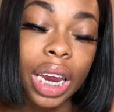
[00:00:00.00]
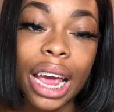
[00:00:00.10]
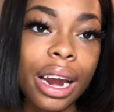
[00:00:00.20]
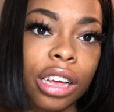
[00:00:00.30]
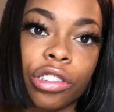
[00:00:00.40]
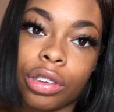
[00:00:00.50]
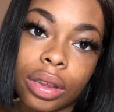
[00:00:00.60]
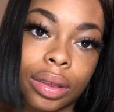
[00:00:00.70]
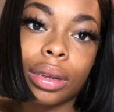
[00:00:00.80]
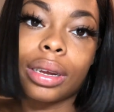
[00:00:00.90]
And that's
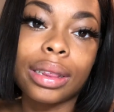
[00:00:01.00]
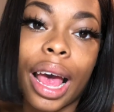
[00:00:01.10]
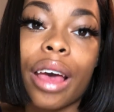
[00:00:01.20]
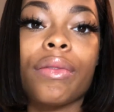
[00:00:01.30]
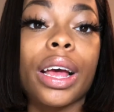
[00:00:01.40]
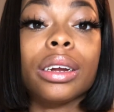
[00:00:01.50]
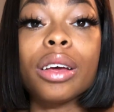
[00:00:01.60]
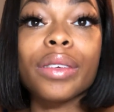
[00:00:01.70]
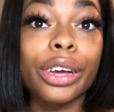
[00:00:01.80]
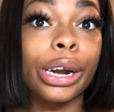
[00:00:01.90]
just the sad fact
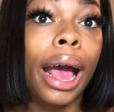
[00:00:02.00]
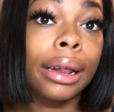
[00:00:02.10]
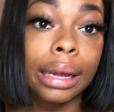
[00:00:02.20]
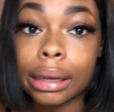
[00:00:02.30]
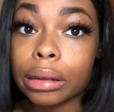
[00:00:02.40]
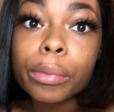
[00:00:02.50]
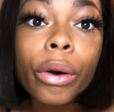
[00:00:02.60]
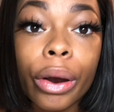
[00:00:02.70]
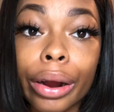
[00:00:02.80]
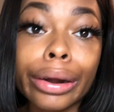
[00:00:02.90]
of it. They're not that
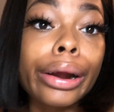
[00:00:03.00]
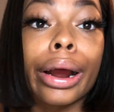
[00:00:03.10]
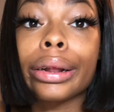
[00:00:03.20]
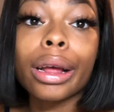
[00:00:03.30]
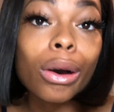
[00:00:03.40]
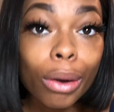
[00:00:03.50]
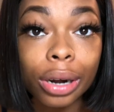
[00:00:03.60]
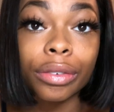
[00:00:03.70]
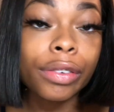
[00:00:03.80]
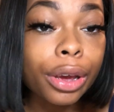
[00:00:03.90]
smart, and they're not that
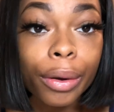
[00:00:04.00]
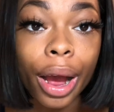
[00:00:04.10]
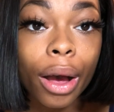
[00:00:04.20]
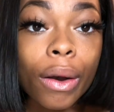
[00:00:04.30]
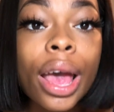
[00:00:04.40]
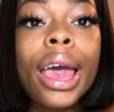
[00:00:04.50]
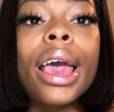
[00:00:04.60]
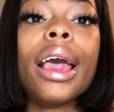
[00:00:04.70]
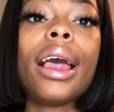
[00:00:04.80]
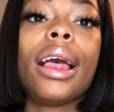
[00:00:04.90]
hard to figure out,
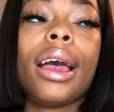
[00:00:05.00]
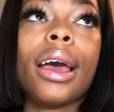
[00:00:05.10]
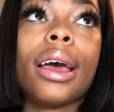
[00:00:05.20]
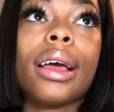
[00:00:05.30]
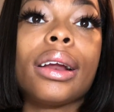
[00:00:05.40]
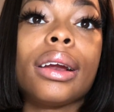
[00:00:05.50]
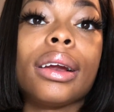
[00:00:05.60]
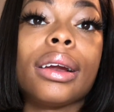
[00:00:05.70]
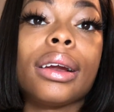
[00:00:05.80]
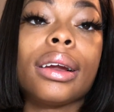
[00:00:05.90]
and
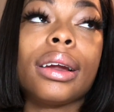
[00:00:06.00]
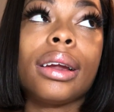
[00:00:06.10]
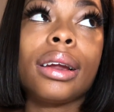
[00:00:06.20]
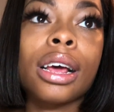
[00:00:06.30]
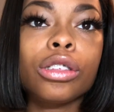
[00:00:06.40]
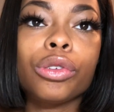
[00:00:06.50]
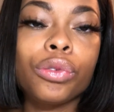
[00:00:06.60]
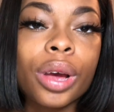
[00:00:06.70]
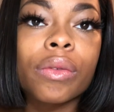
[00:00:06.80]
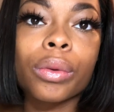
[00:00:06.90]
that's what
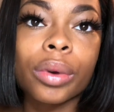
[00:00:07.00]
you have to